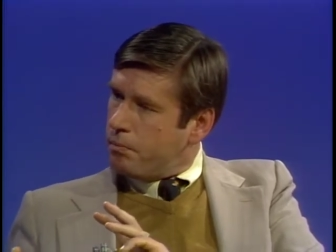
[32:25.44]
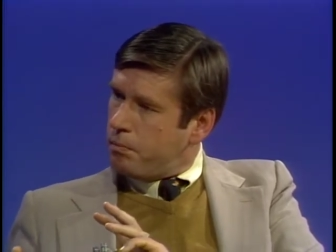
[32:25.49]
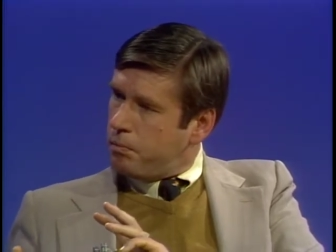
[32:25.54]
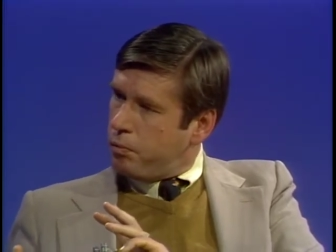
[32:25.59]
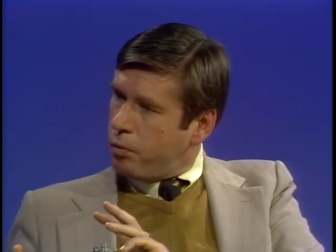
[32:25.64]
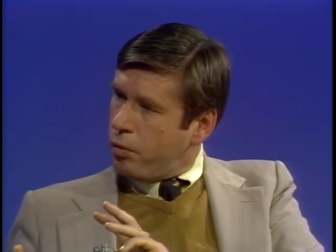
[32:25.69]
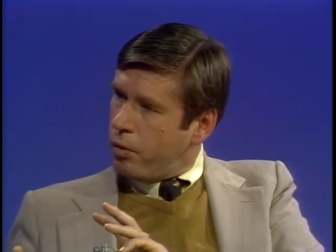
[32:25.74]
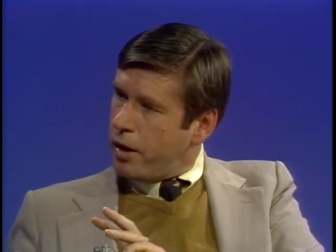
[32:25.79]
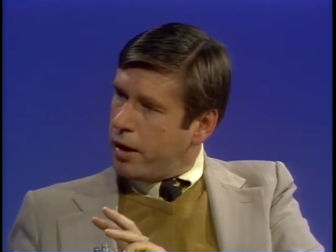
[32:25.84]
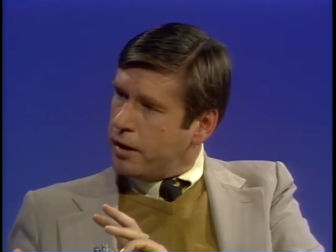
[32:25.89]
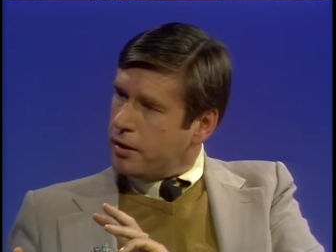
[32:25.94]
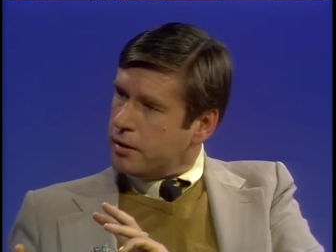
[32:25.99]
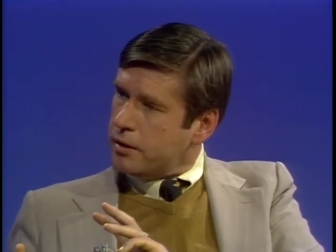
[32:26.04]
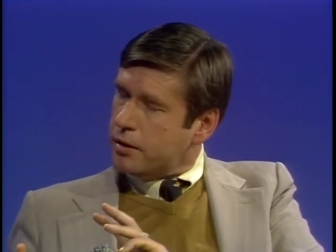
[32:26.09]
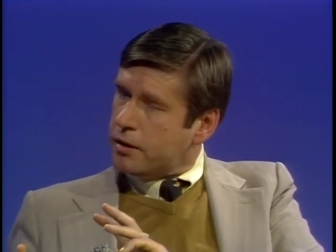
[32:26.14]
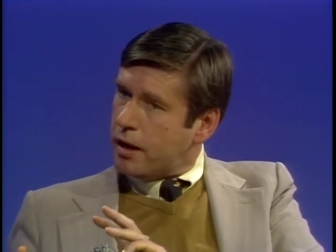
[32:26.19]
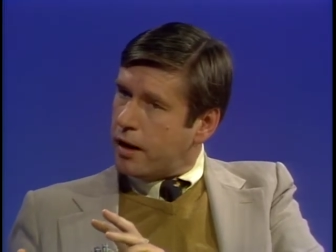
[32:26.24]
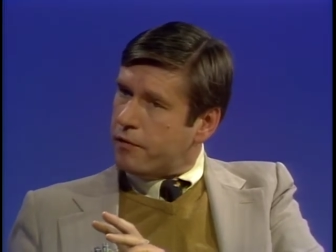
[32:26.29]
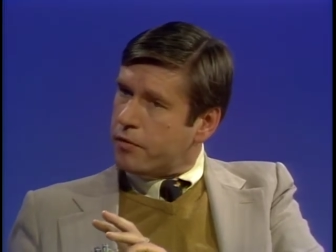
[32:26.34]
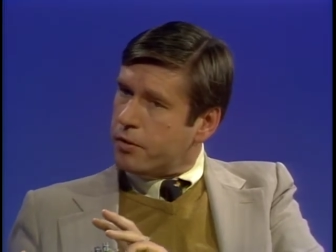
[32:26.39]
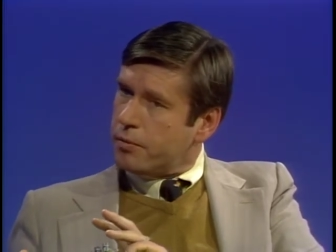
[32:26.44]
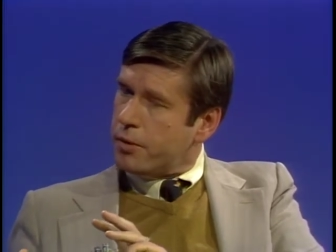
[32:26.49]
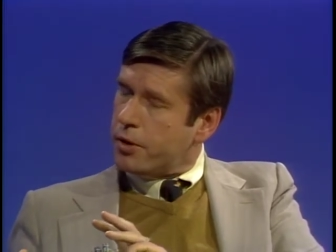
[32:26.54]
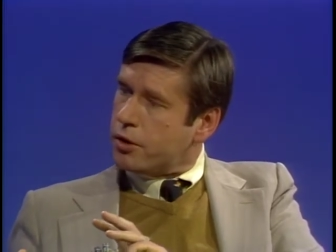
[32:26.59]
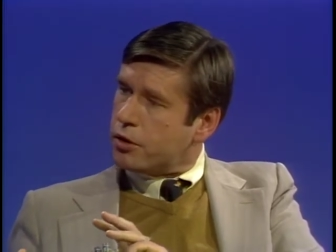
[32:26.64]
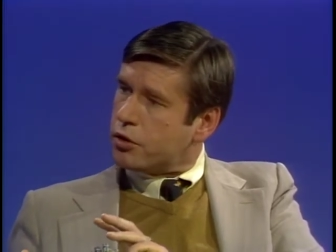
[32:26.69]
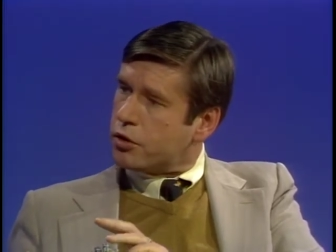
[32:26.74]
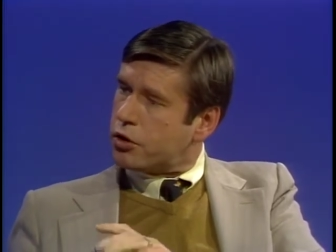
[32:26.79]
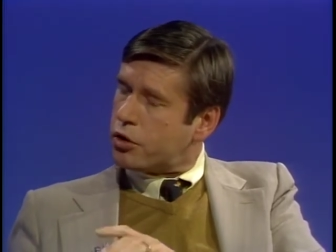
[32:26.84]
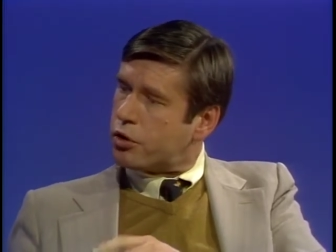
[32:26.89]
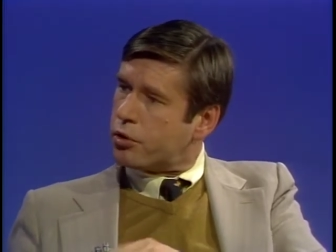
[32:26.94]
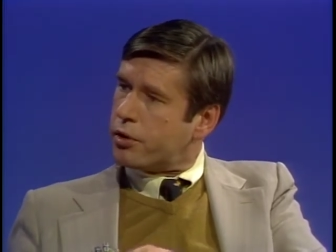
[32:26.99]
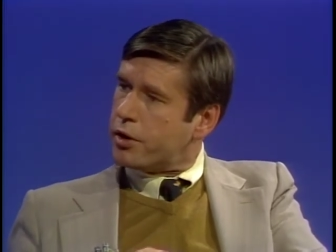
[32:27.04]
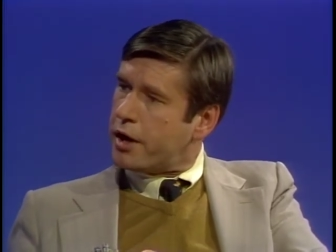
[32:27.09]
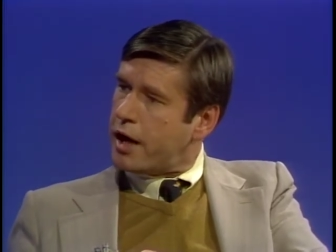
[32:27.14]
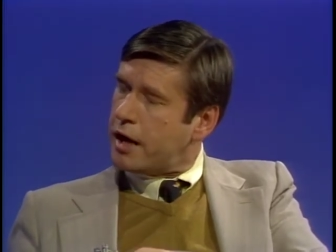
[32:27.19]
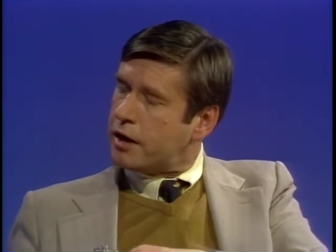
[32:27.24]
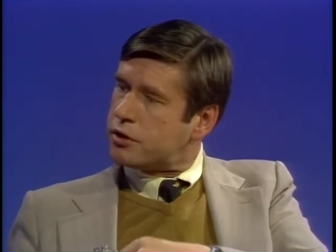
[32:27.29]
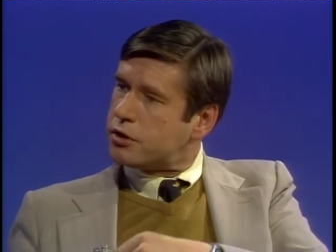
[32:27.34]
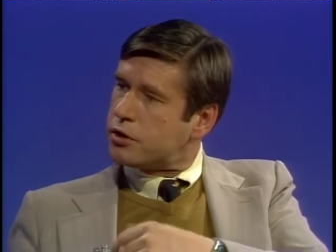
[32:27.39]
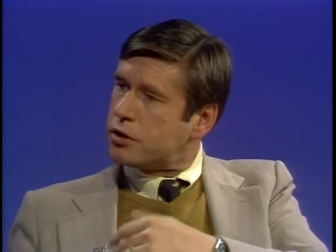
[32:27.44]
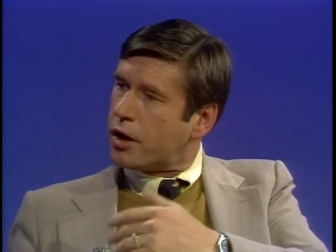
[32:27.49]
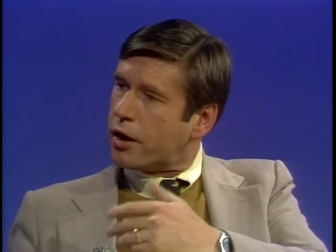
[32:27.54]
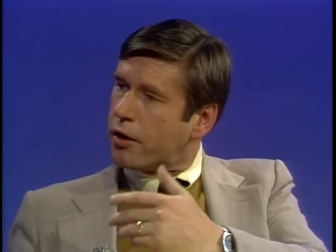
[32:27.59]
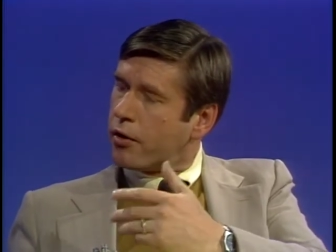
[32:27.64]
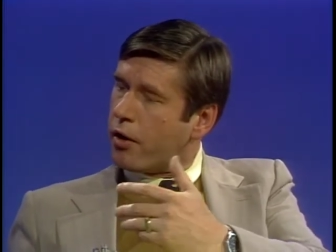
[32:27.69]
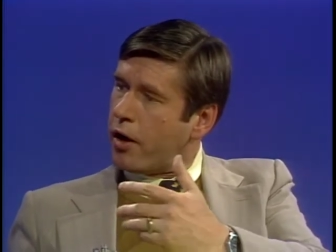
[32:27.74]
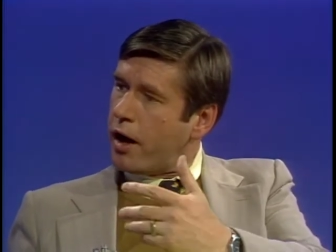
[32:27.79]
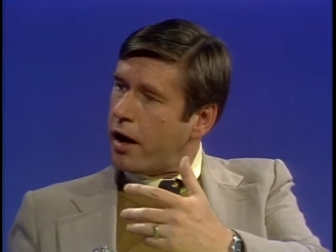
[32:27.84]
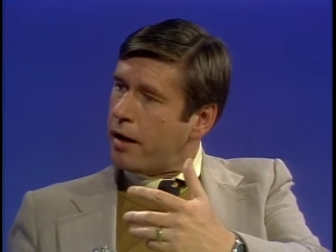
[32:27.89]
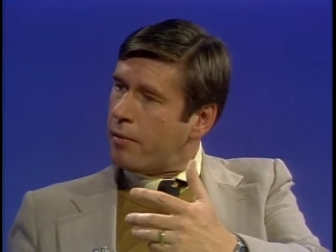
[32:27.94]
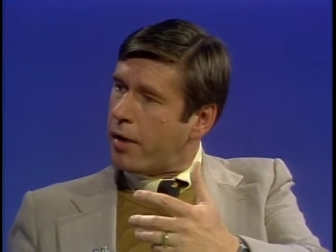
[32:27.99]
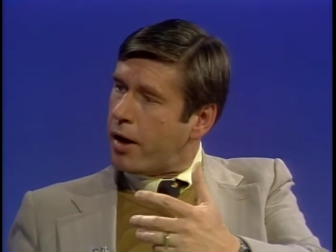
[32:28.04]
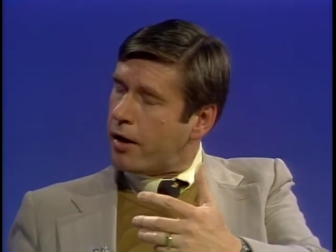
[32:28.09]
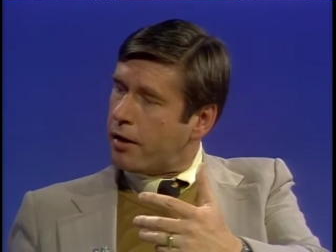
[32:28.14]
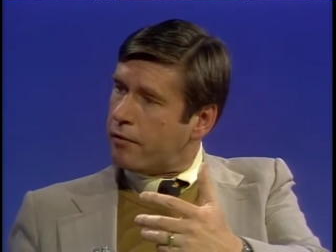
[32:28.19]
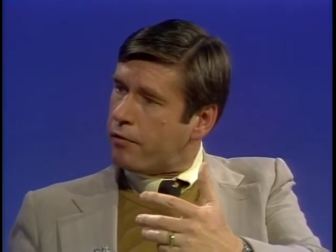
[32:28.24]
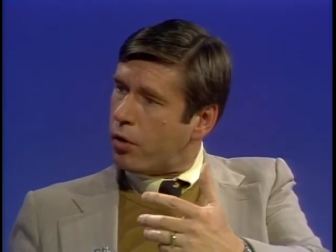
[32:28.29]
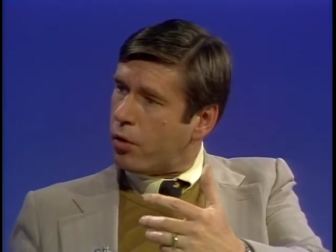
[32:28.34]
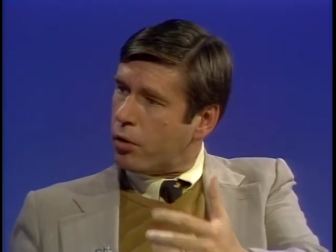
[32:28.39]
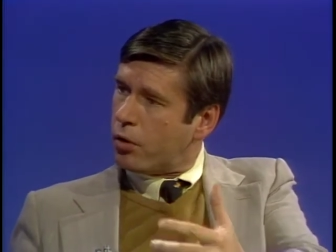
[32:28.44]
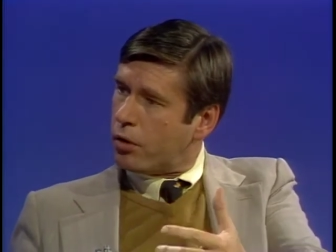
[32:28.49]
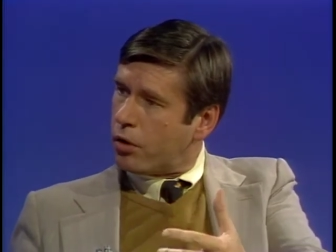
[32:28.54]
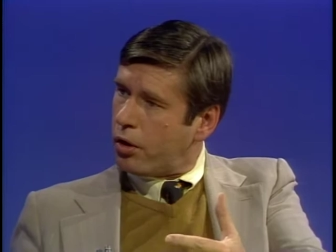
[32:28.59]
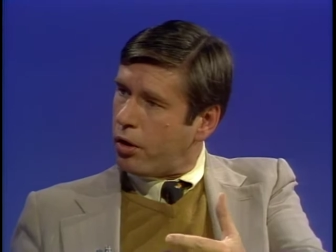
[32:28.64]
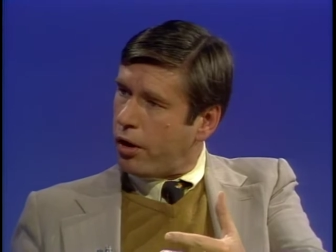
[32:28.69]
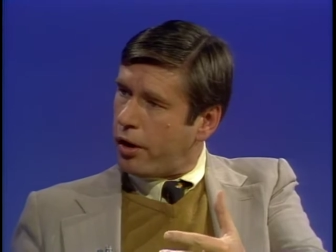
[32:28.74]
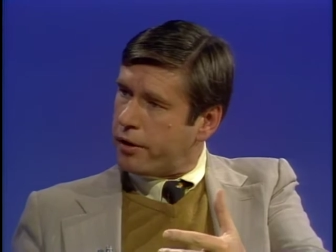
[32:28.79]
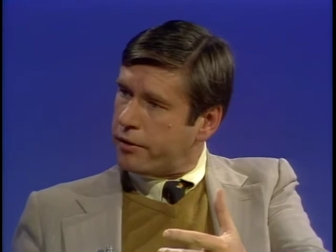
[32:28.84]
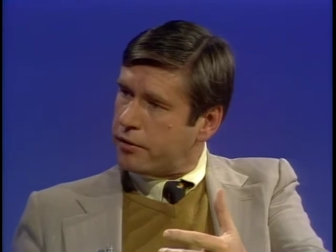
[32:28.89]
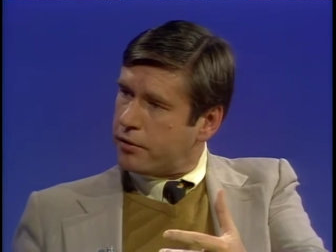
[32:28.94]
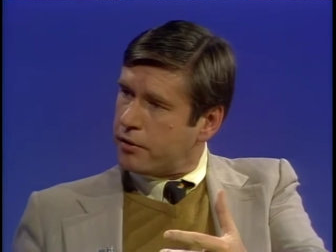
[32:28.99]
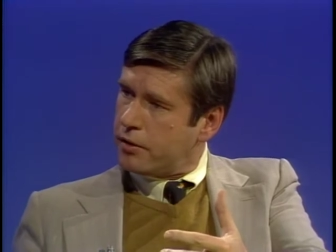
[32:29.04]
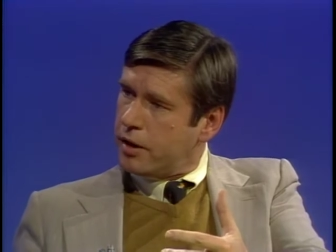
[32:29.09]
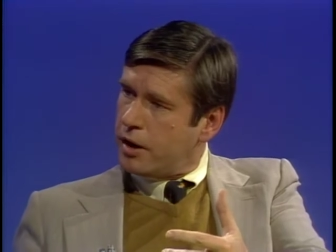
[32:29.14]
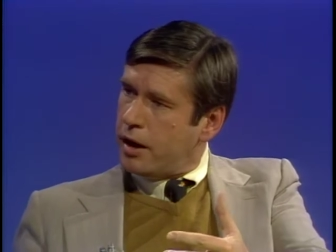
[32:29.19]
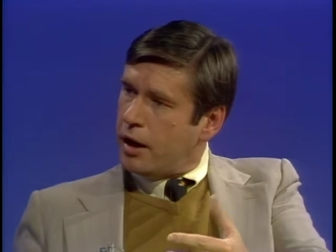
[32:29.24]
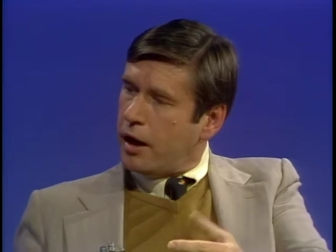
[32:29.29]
when government creates the crime out of whole cloth,